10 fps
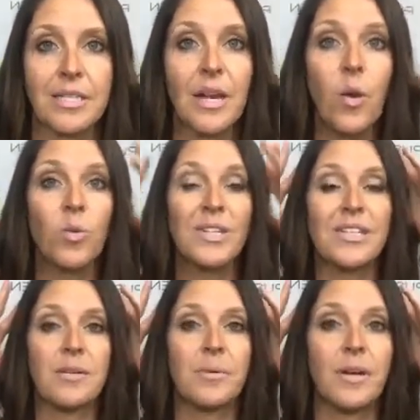Not only
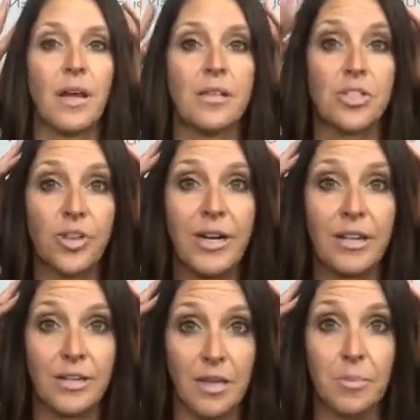did it put strain in
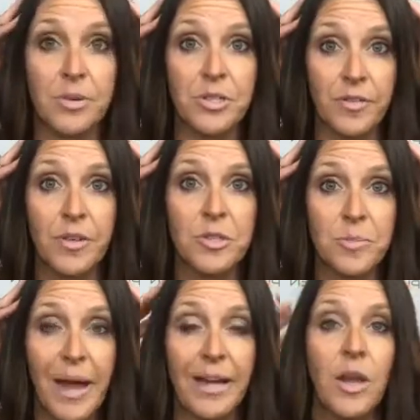this upper cervical
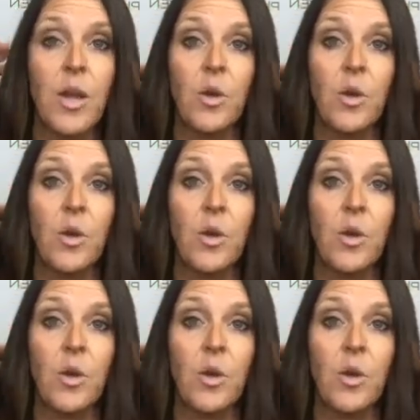spine,